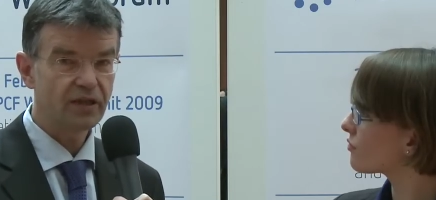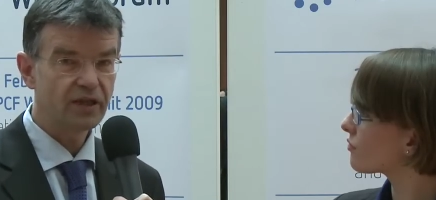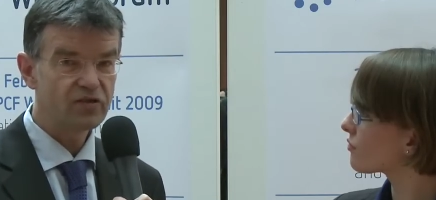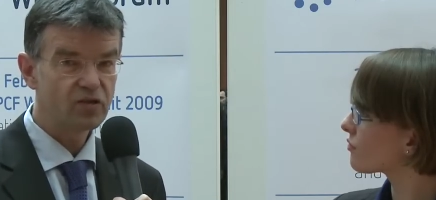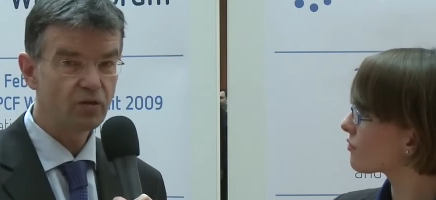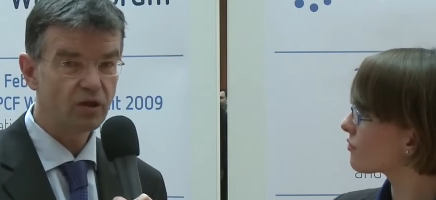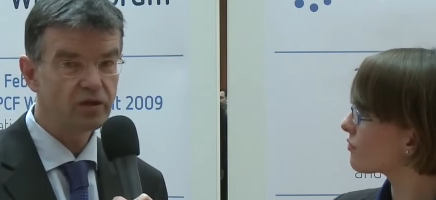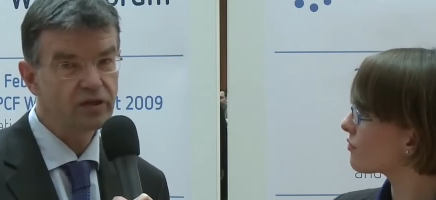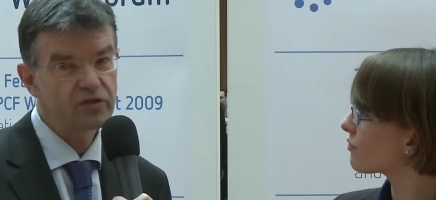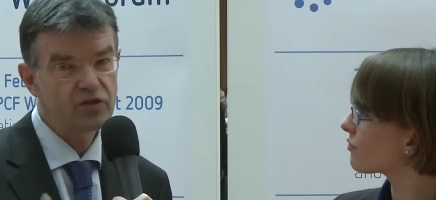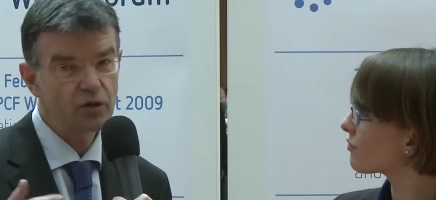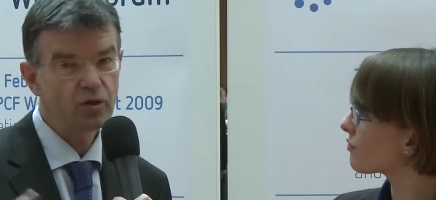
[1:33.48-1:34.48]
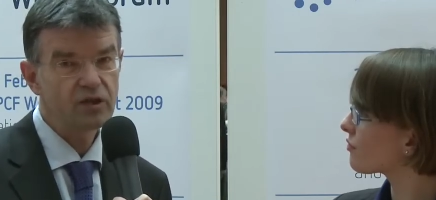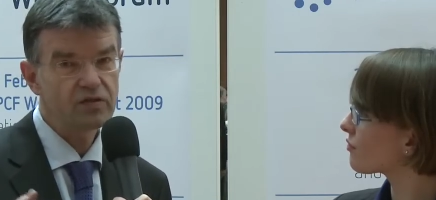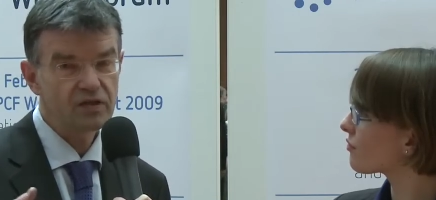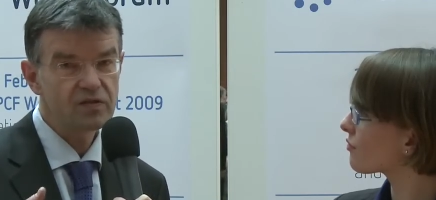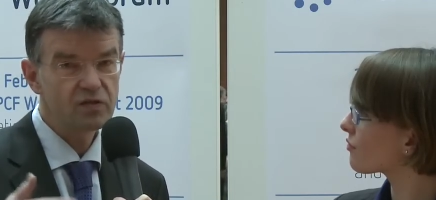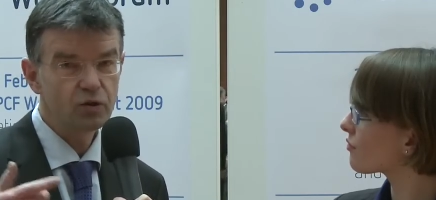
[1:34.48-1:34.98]
Speaker 1: and so on. And so it's,
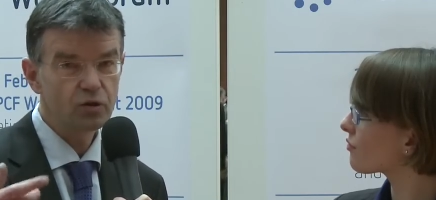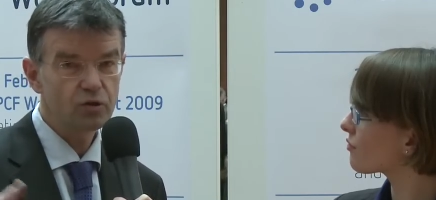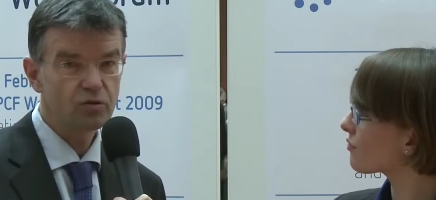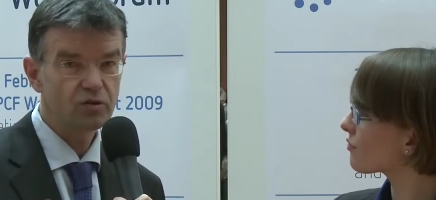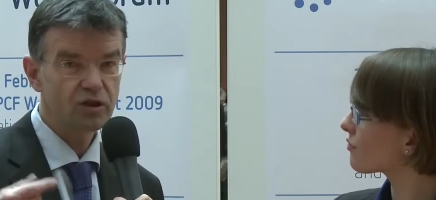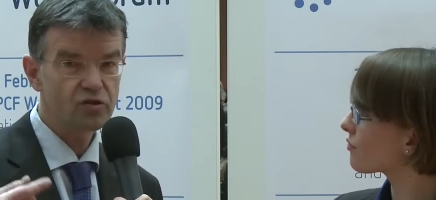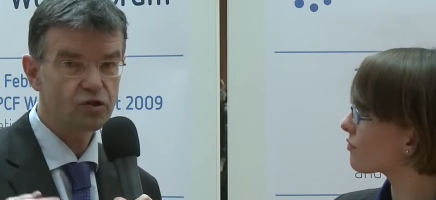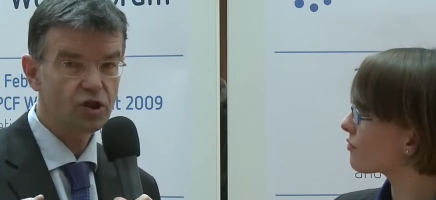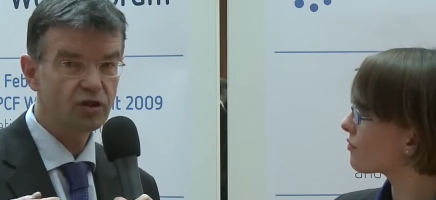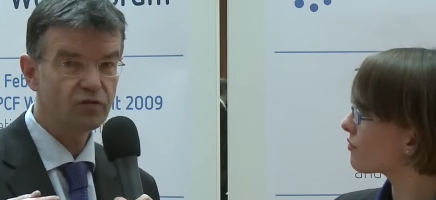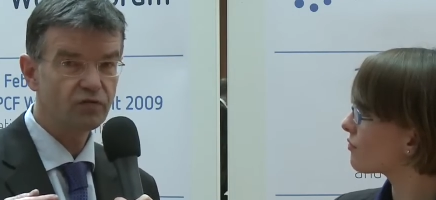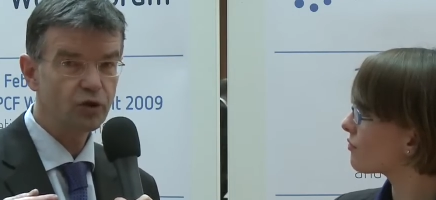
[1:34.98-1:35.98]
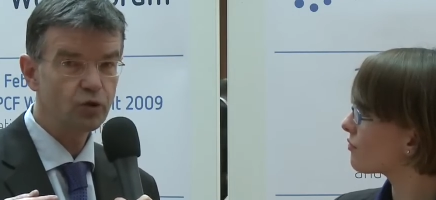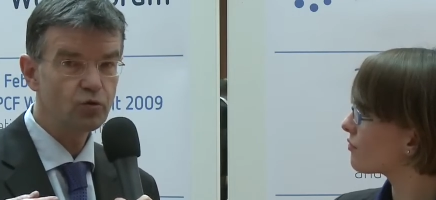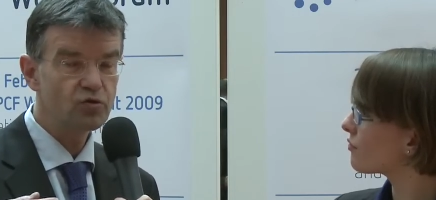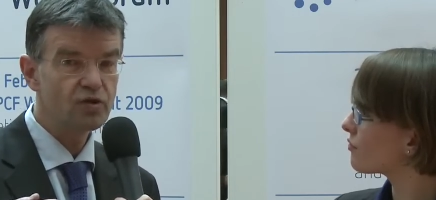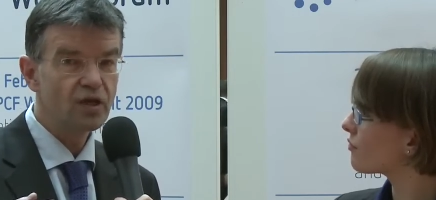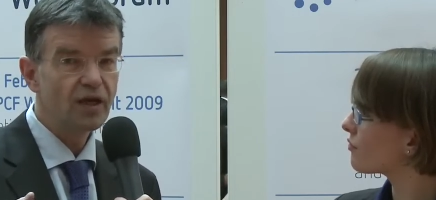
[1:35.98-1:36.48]
it's good to exchange
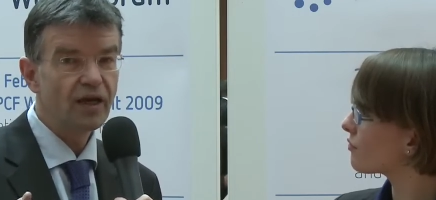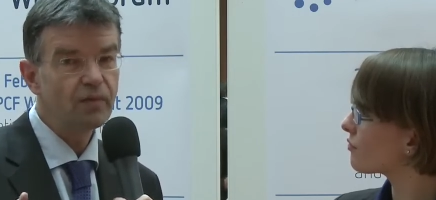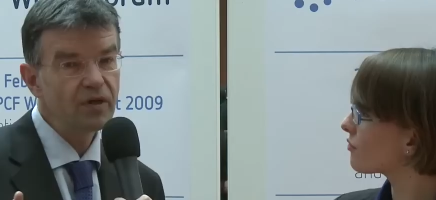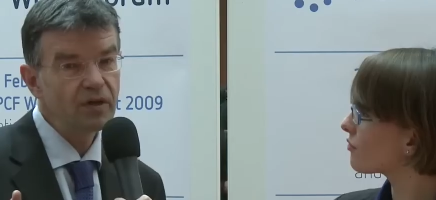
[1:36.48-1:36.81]
views and